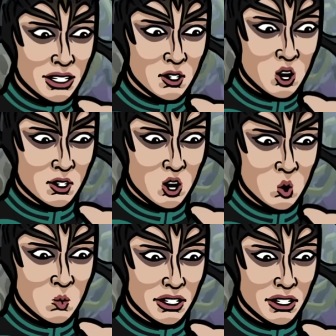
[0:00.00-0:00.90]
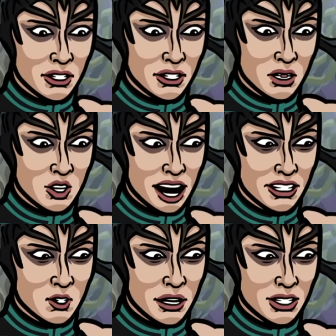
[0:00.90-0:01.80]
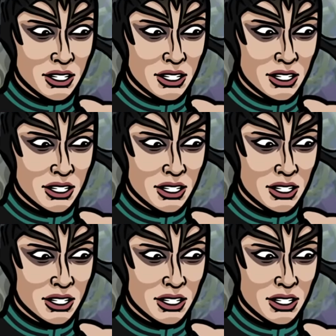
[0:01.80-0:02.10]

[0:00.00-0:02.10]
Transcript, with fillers: I don't know. The tracks just